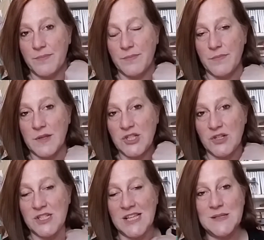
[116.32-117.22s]
church
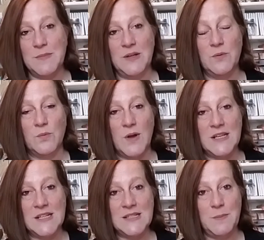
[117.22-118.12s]
lets me rent a
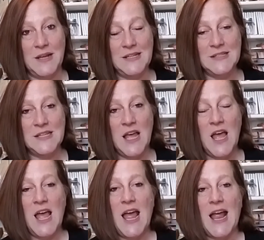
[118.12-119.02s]
space
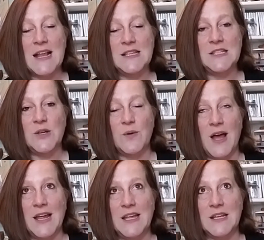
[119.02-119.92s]
and so I
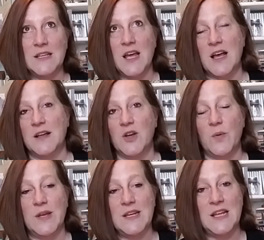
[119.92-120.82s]
can uh, go in
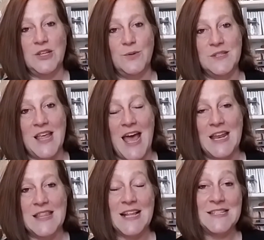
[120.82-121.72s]
and use that and
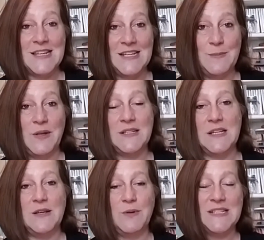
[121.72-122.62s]
that's nice because then it can spread